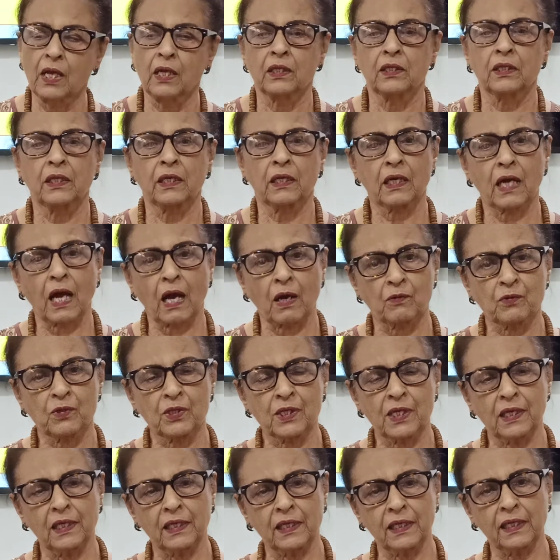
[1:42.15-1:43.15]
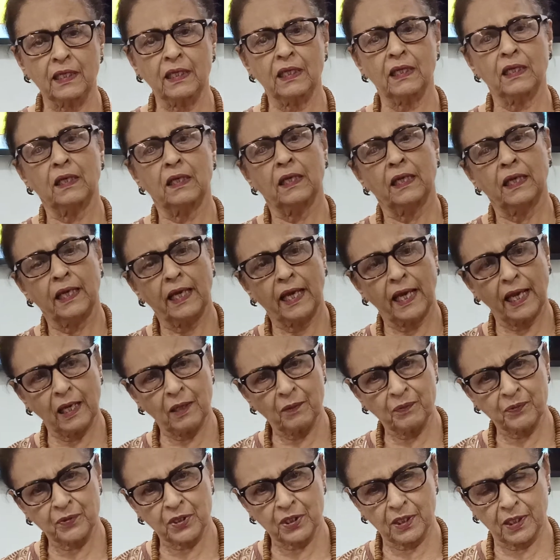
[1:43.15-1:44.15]
the counselor
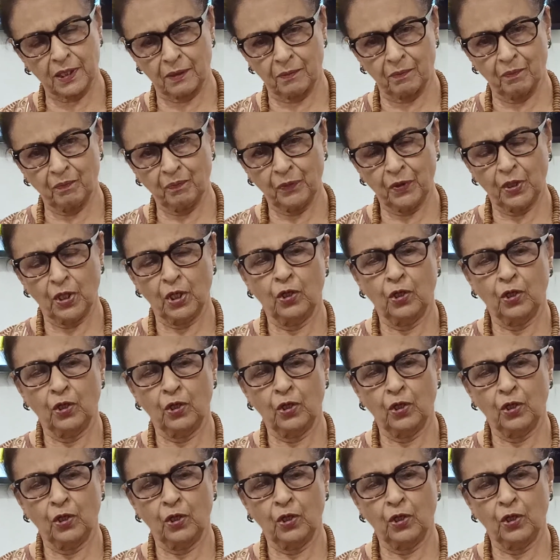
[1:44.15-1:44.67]
helps him